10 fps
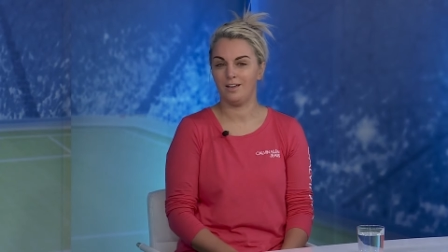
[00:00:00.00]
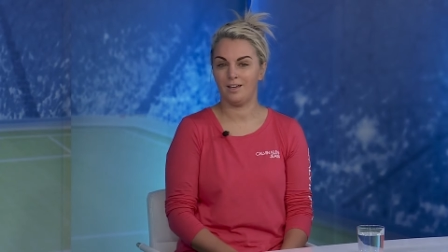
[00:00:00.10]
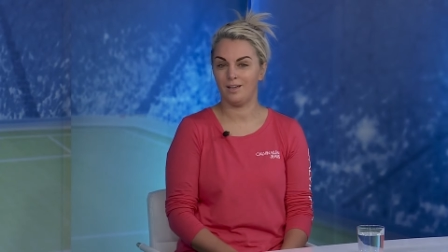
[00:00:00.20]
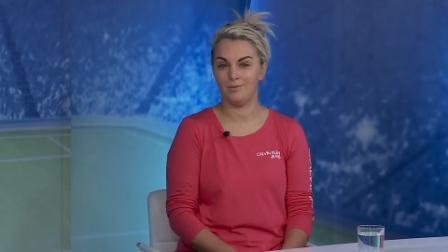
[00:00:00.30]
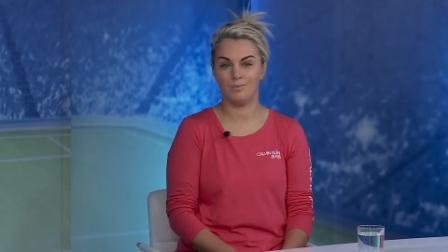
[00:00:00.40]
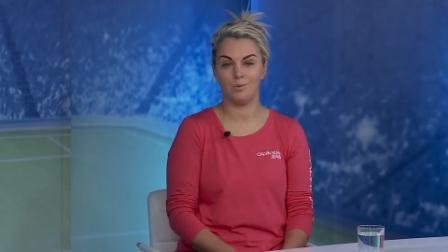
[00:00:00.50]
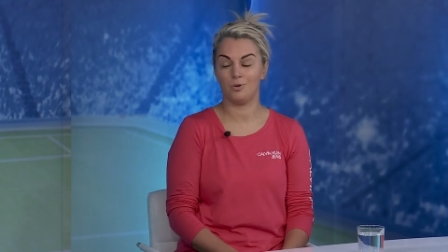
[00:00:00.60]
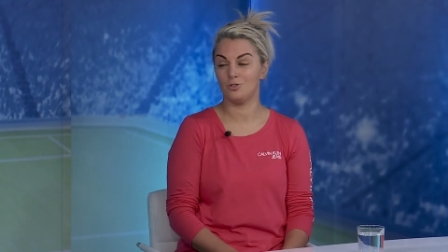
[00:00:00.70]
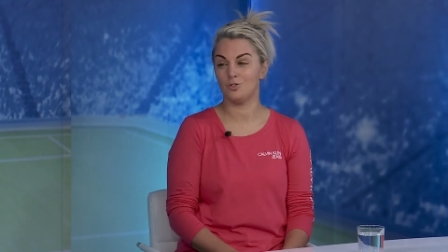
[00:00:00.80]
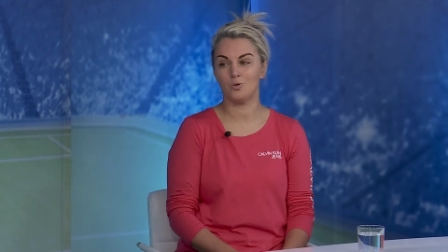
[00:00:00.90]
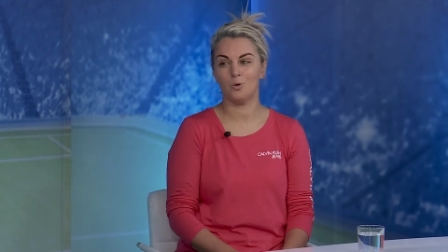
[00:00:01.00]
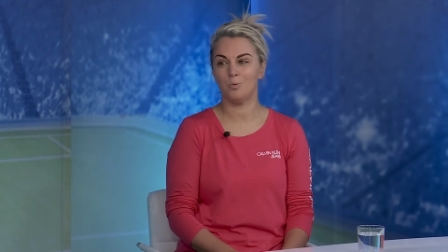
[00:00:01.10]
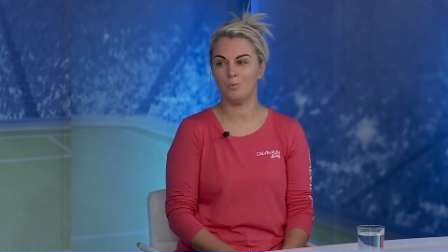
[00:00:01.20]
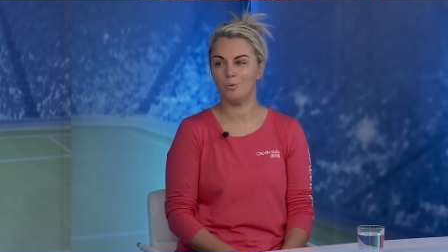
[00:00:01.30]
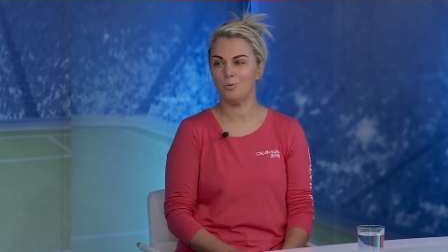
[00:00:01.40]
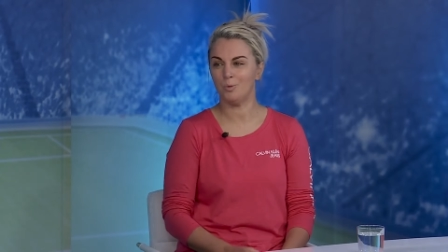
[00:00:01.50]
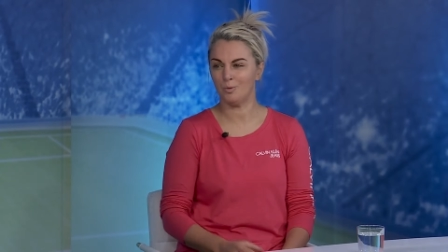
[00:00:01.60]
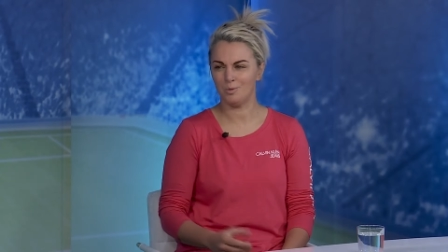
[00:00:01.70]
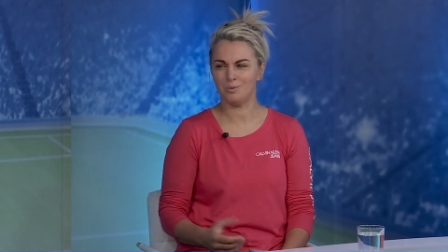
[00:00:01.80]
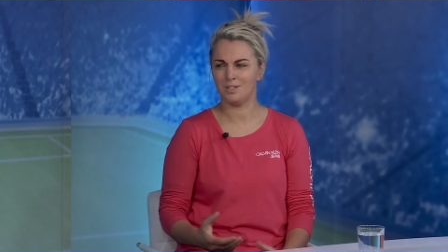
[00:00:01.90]
They were unstoppable.
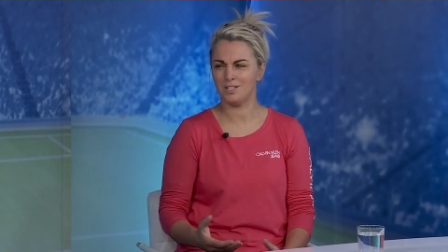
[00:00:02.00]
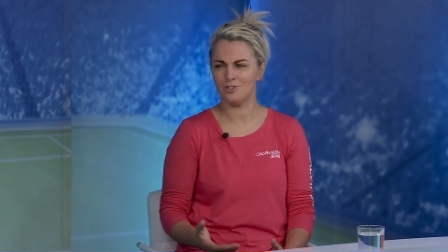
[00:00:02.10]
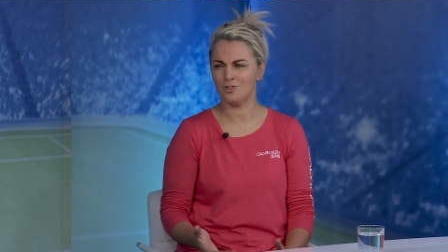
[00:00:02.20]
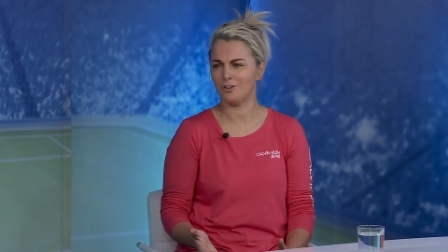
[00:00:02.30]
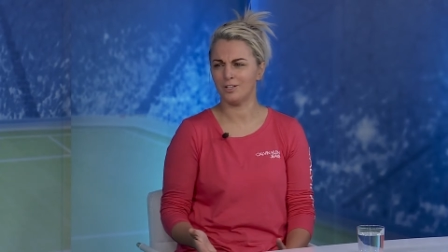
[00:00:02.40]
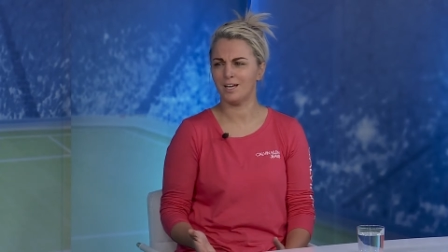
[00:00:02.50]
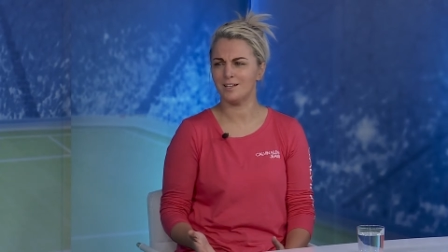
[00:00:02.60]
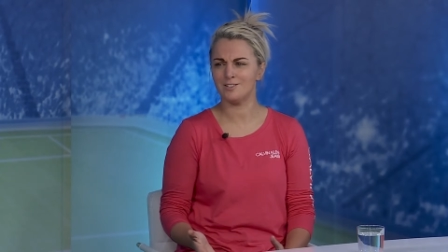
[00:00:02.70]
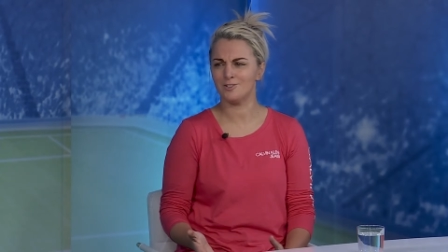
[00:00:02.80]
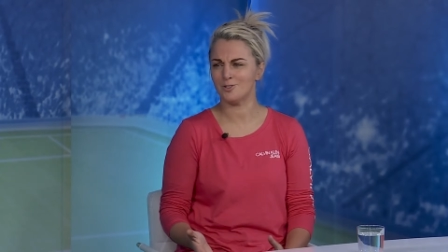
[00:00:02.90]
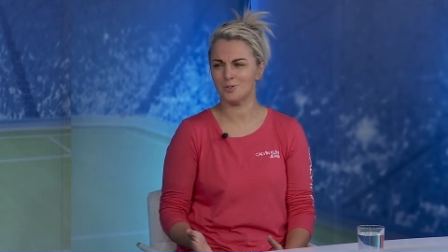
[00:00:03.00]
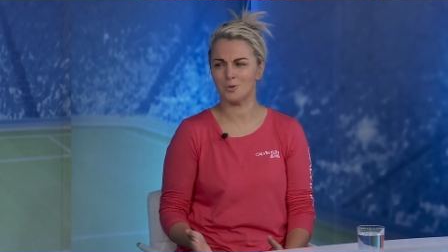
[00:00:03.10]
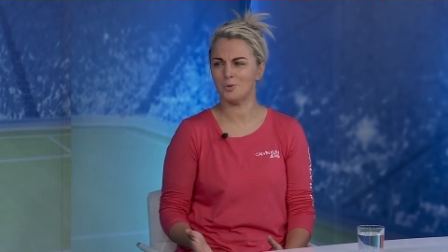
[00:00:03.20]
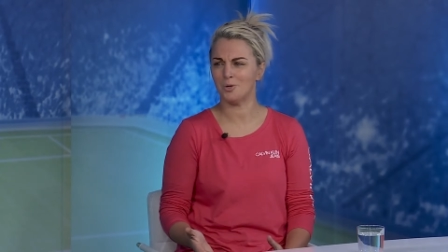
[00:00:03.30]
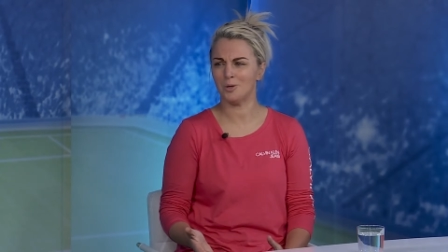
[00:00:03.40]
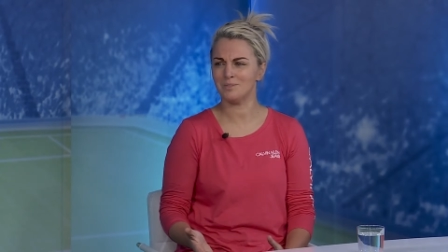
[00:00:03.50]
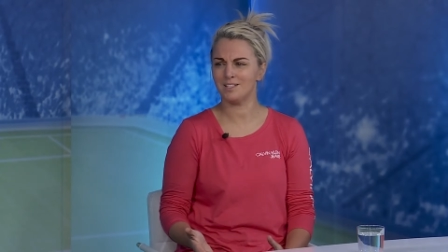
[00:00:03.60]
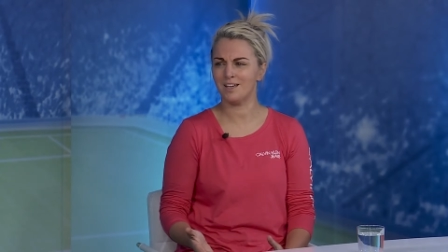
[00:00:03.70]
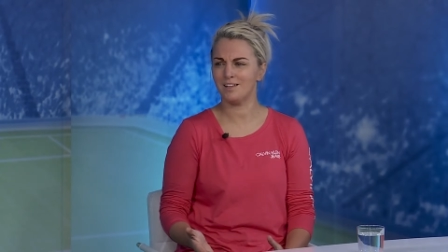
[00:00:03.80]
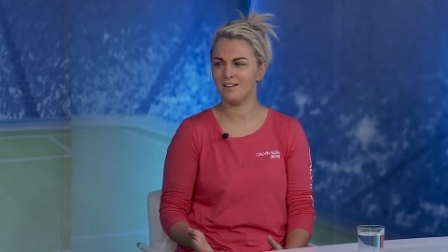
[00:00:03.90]
But we were these young kids just growing up
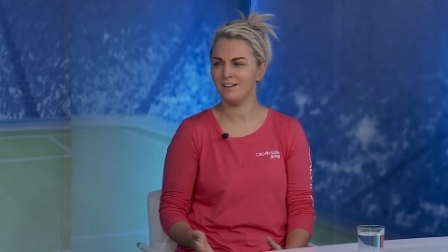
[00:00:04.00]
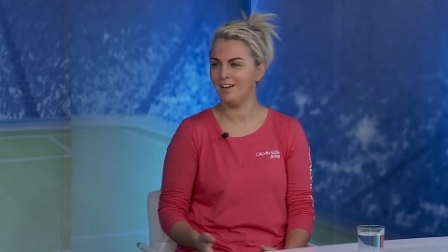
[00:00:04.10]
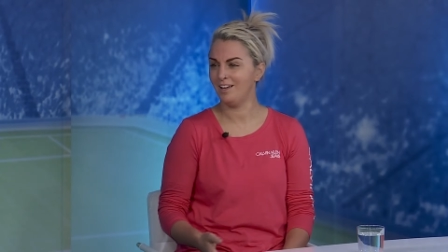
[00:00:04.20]
together.